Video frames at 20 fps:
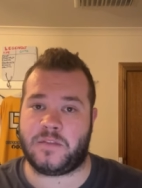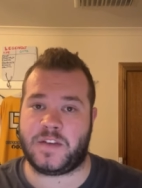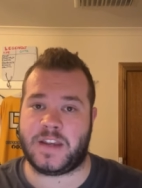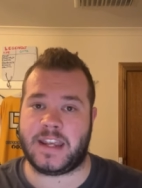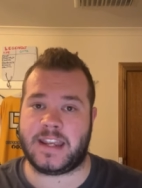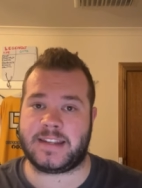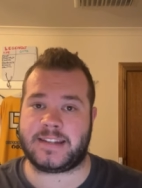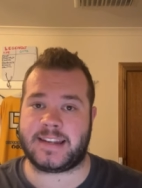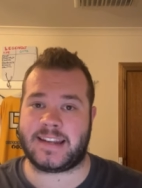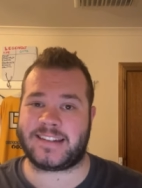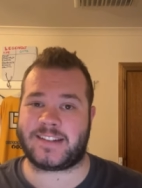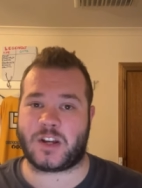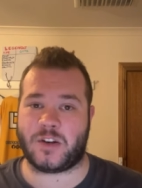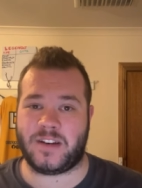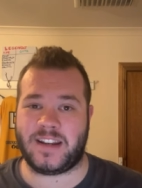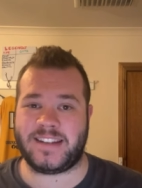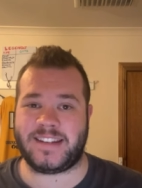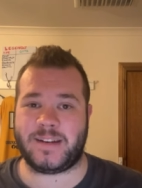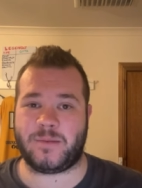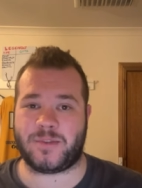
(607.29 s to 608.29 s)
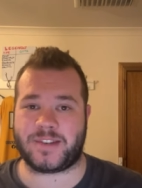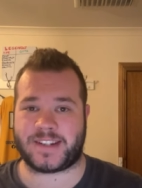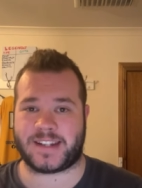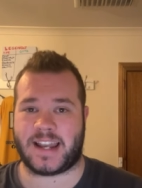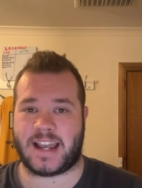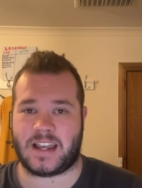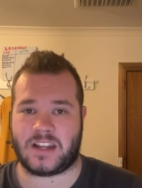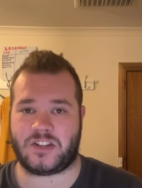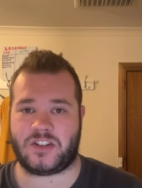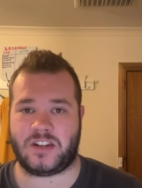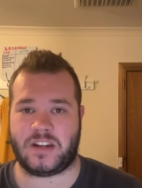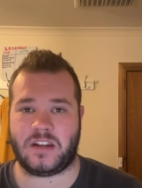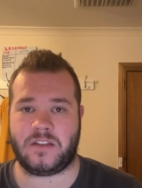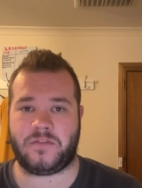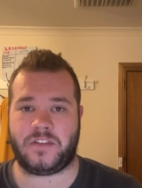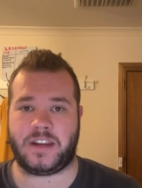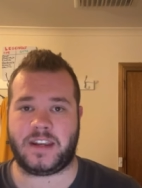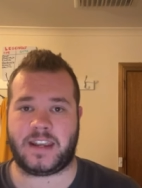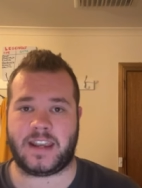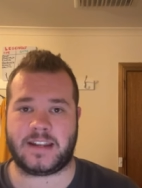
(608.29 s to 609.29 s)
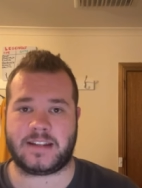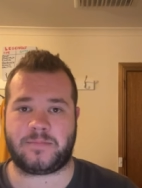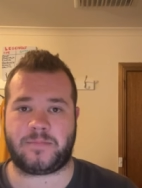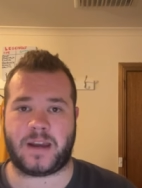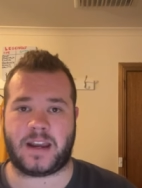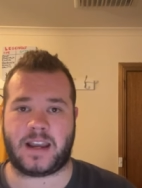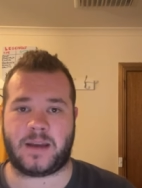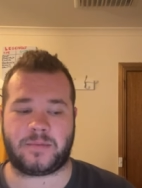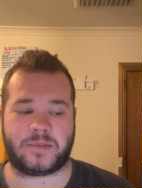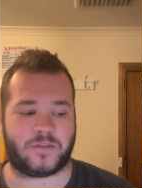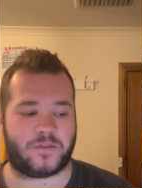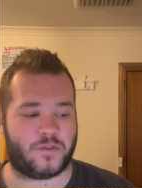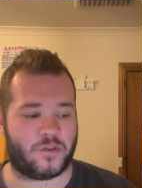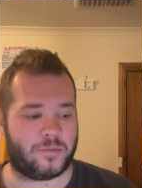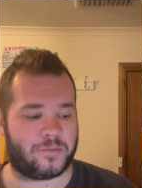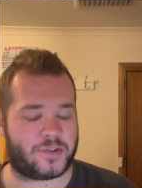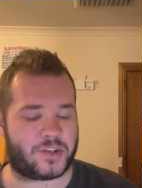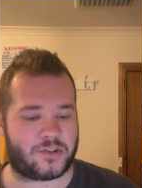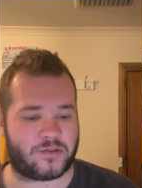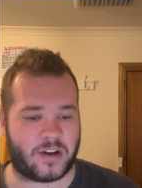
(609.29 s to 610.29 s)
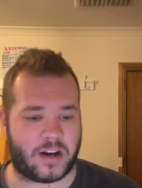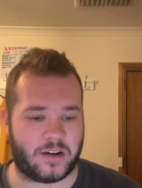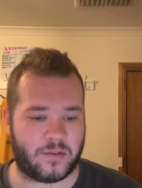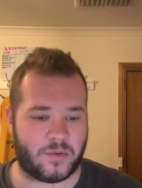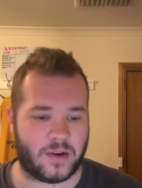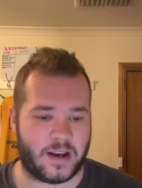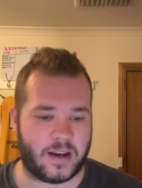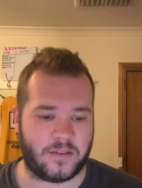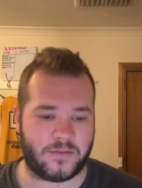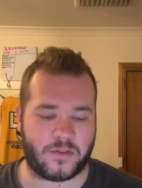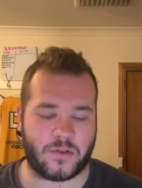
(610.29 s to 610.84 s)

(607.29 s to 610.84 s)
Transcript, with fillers: If he's as good as he was last year, if he gets back up to form straight away,